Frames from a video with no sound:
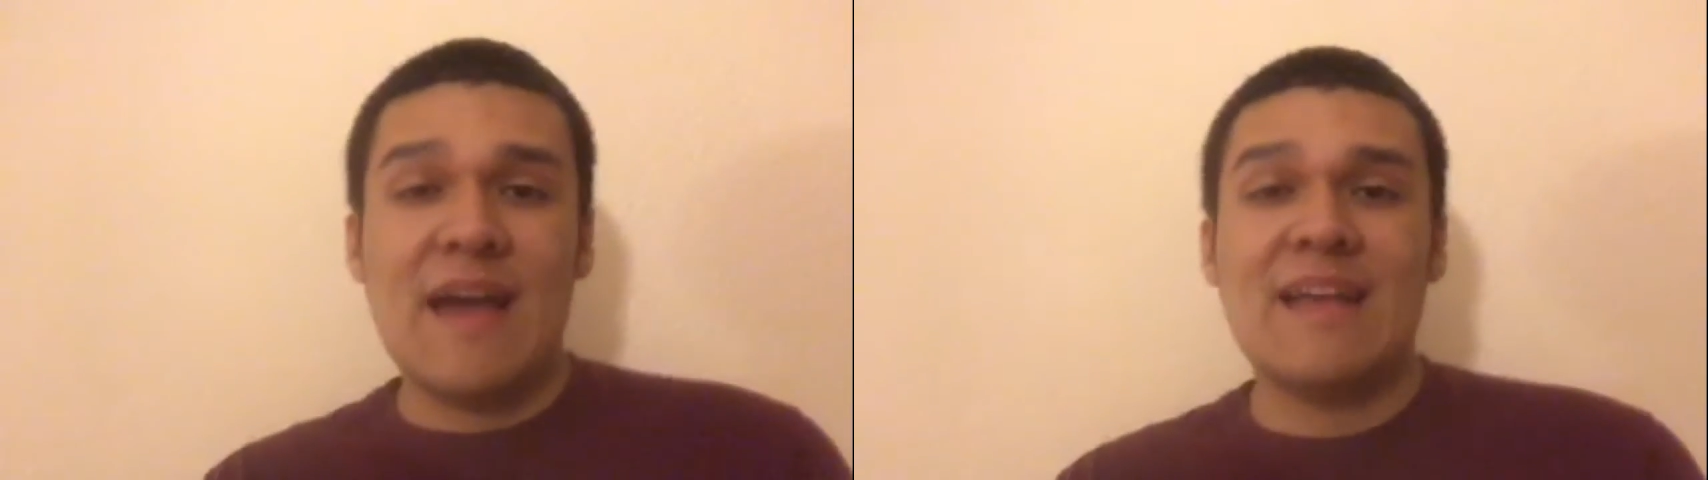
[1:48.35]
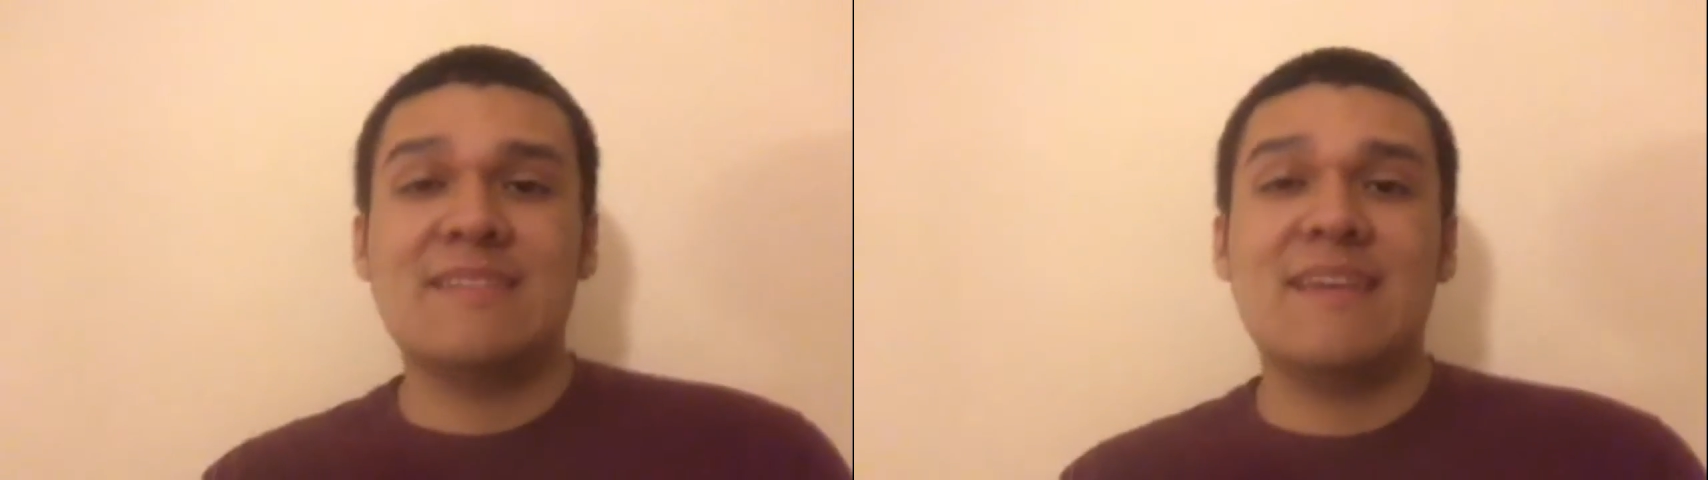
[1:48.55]

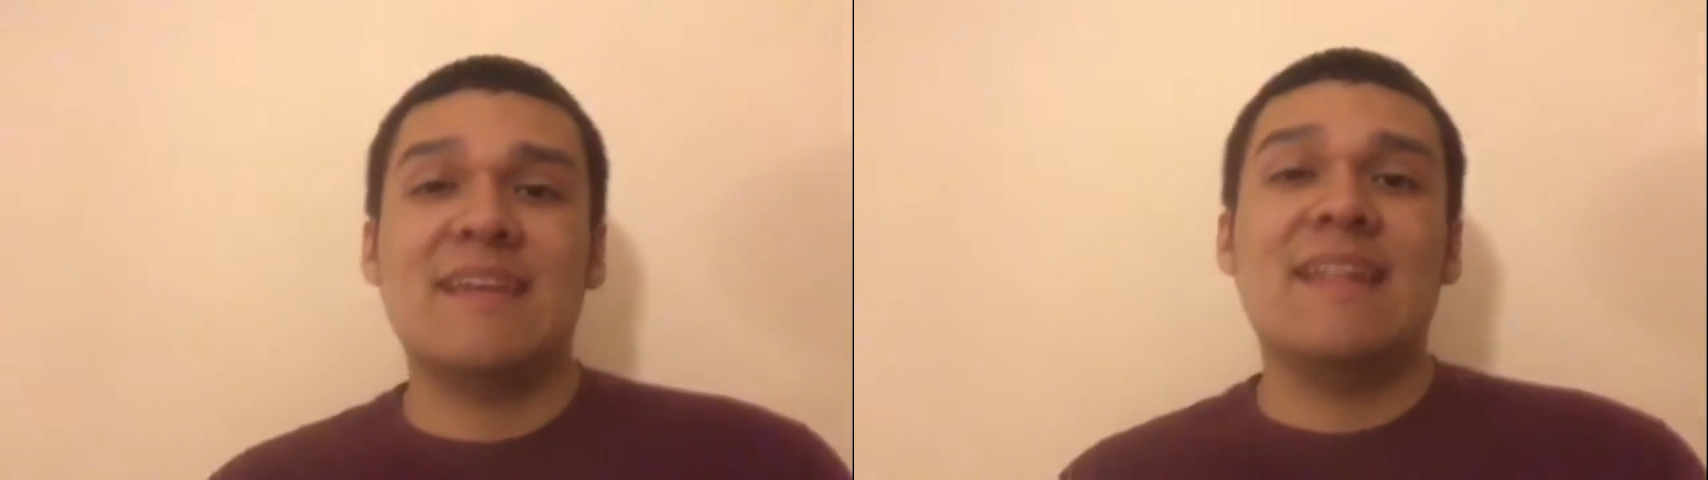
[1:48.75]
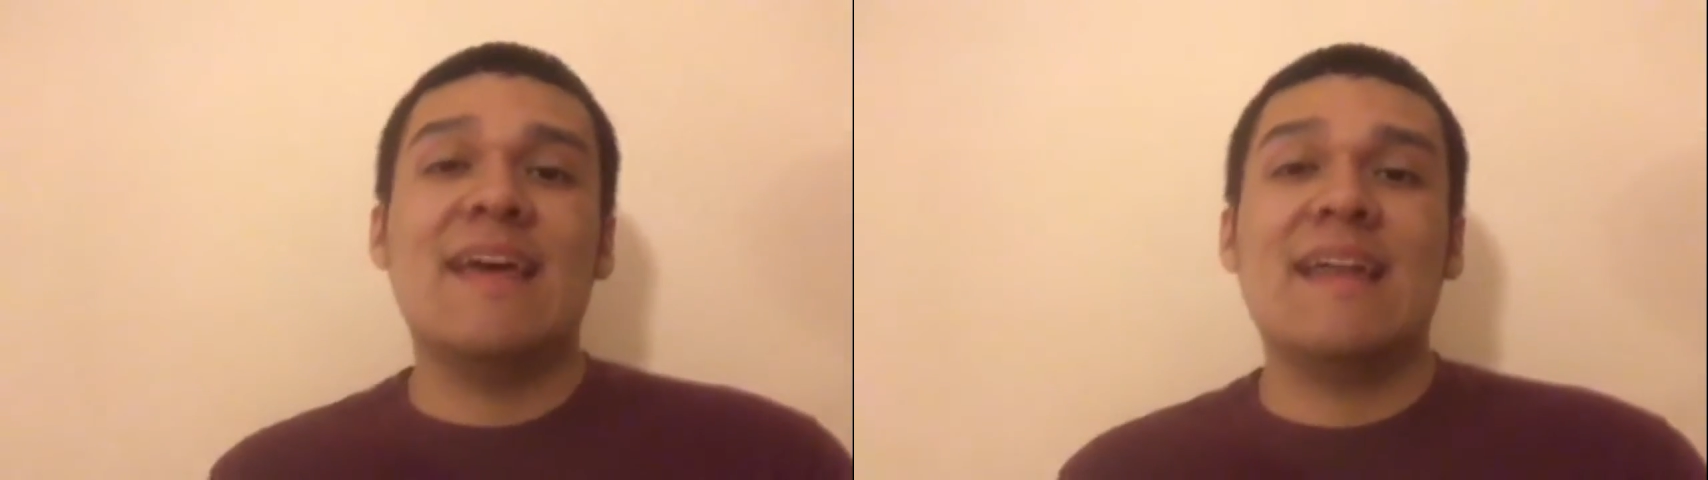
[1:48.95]
I
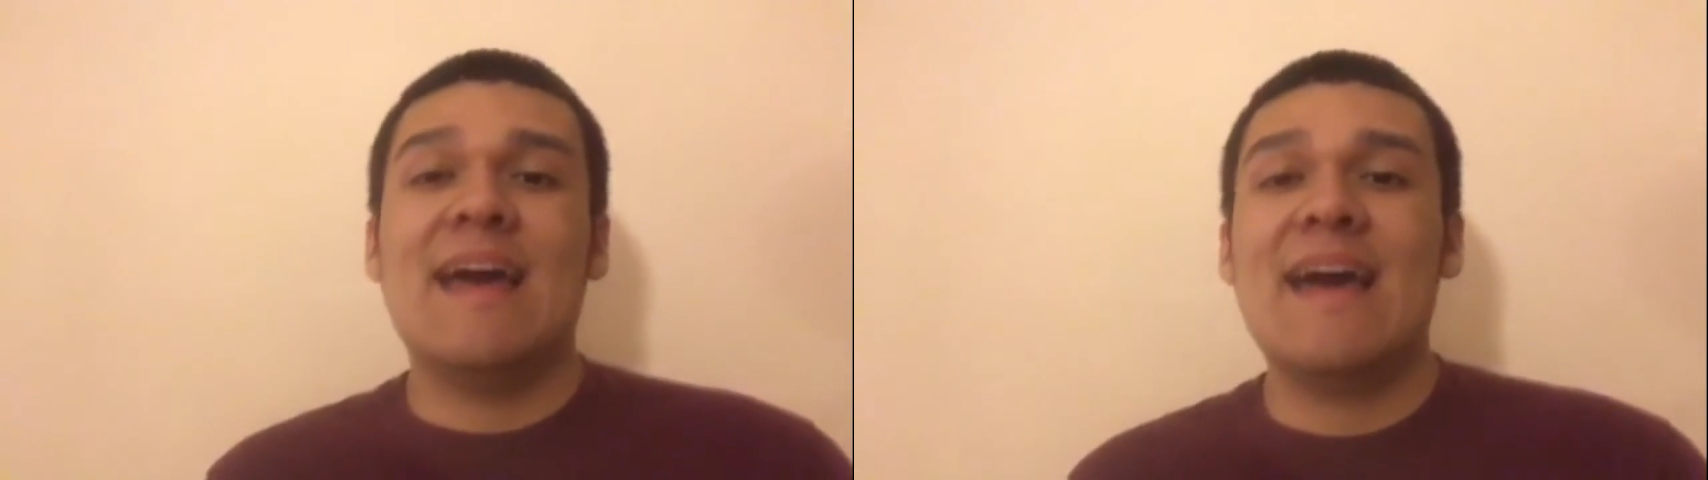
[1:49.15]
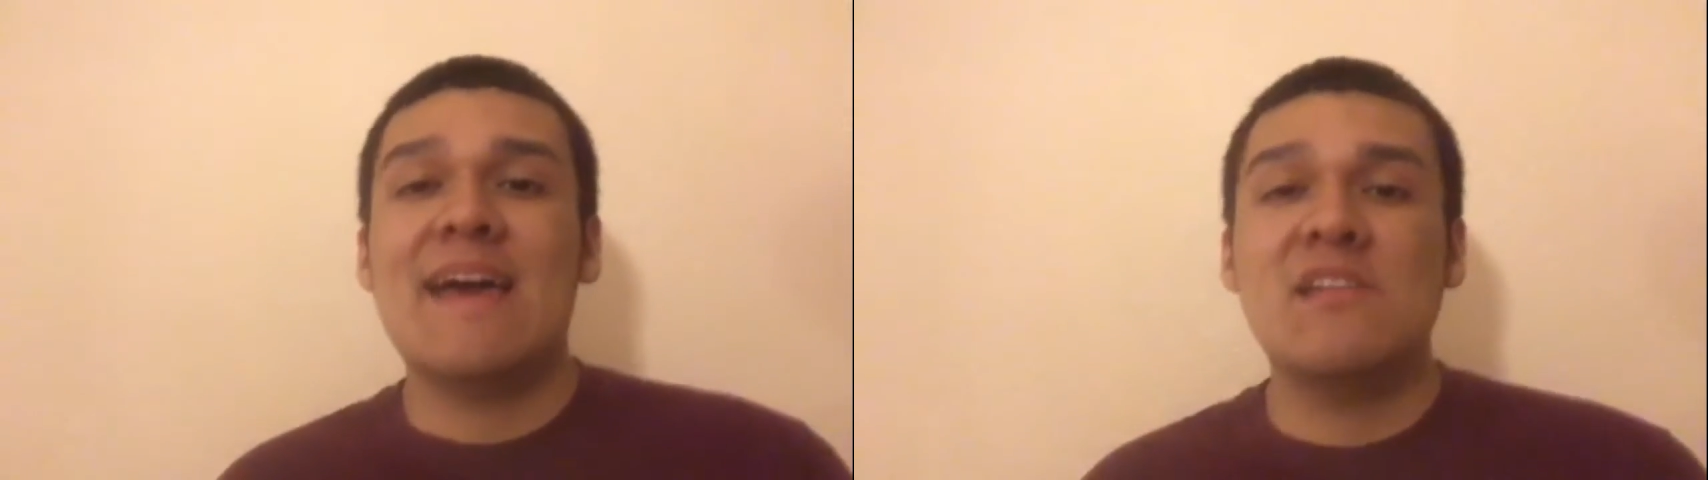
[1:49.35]
said that
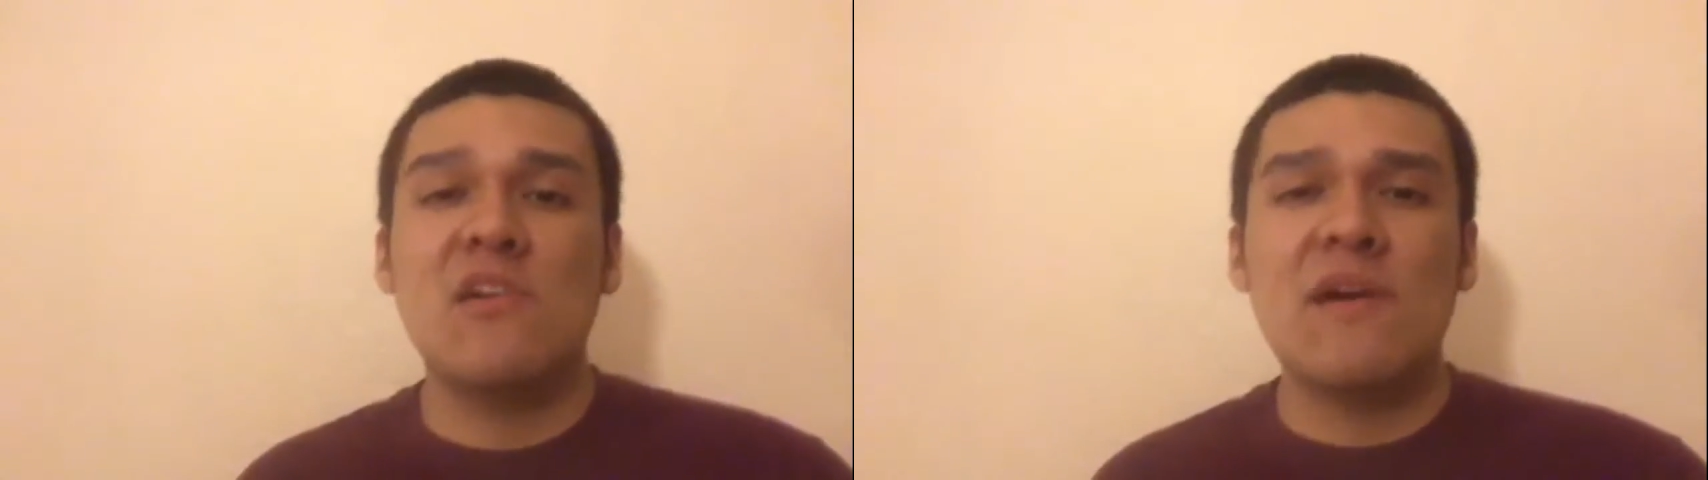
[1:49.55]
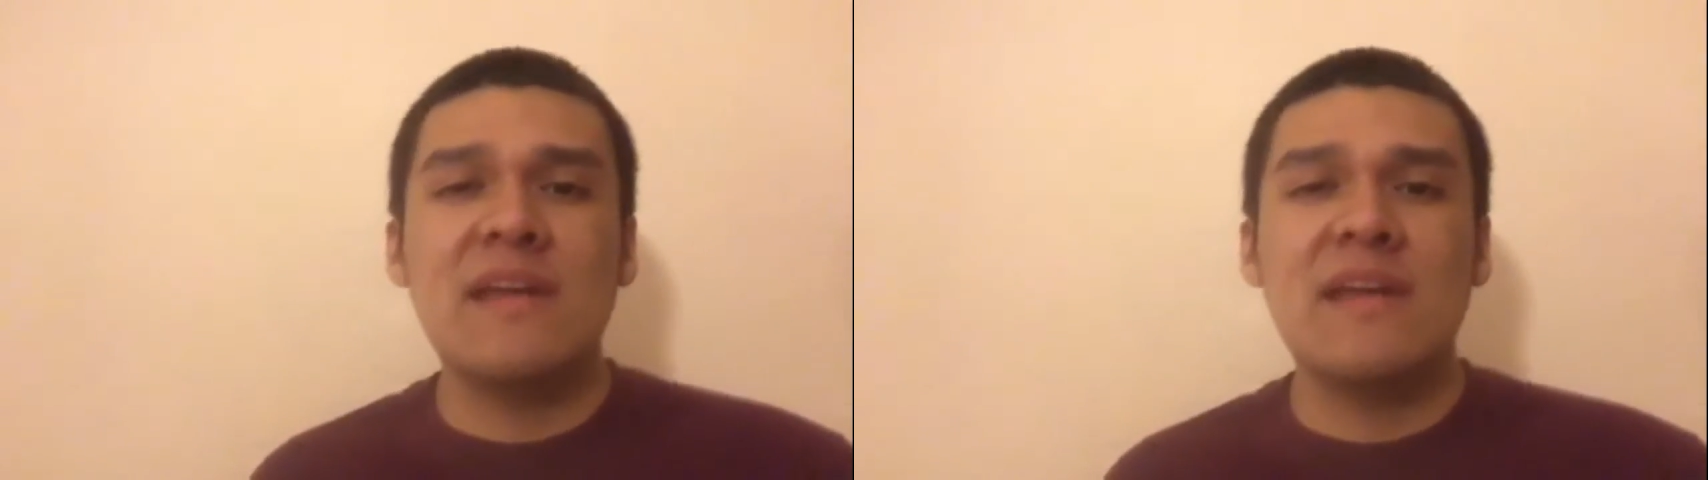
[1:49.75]
I had no